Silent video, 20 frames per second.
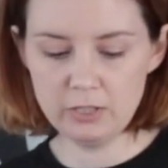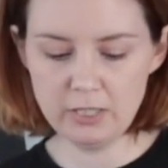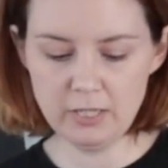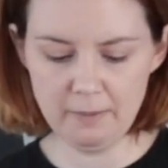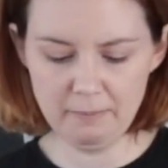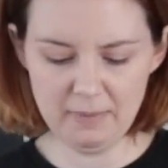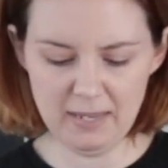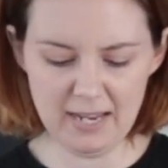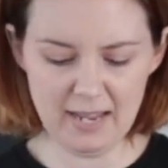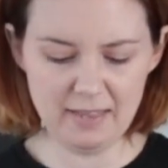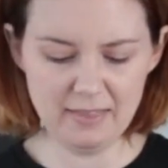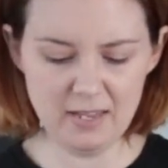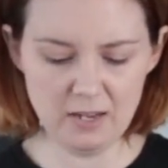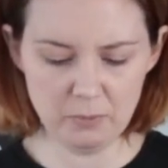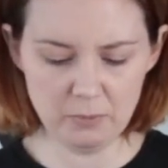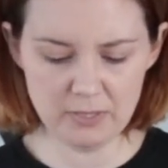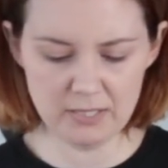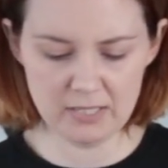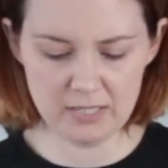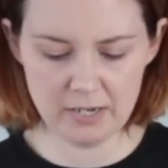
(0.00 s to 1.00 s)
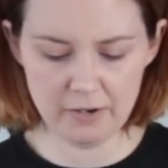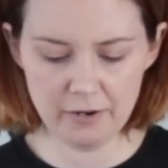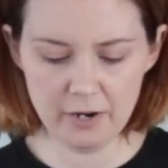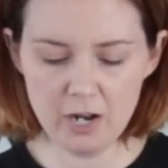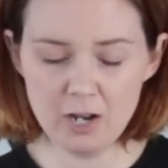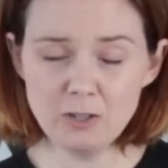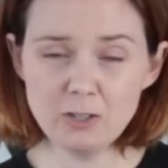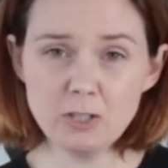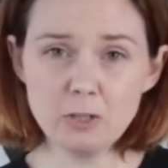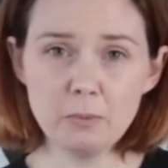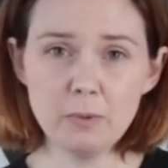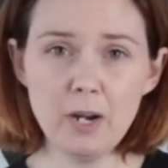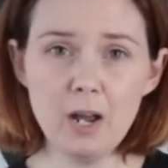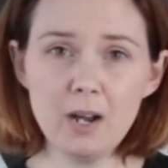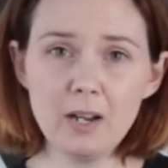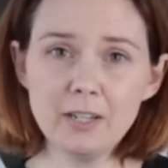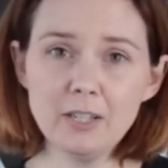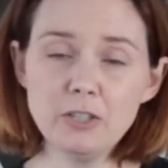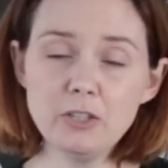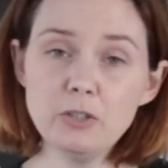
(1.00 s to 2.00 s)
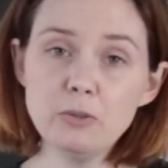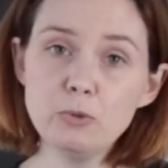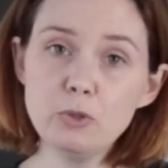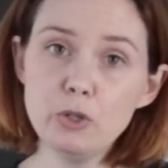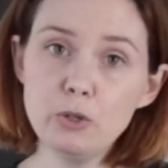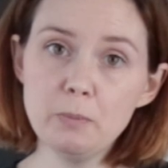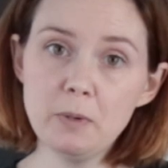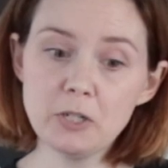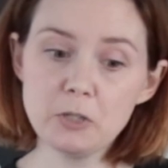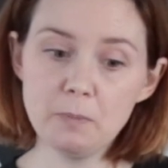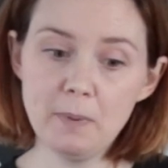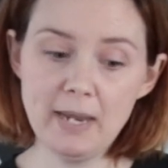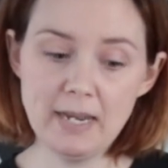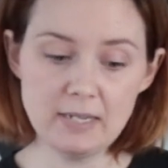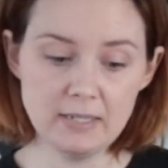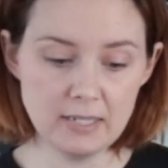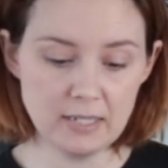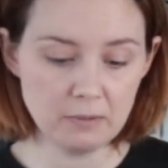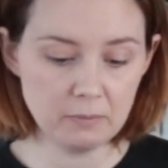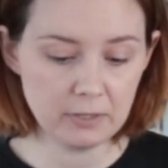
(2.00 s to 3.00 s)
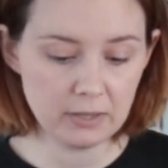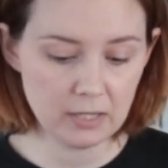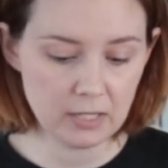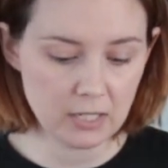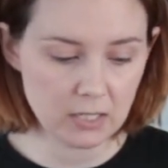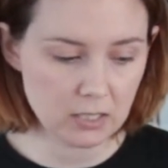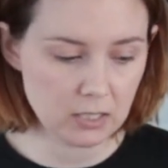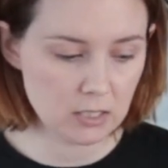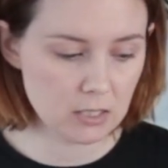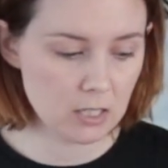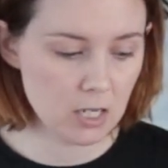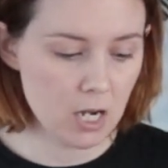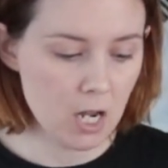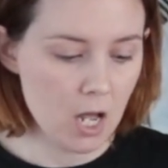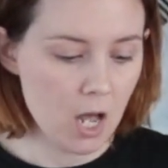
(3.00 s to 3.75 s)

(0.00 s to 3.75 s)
something I think with Zero, so we're not going to do too much painting with this,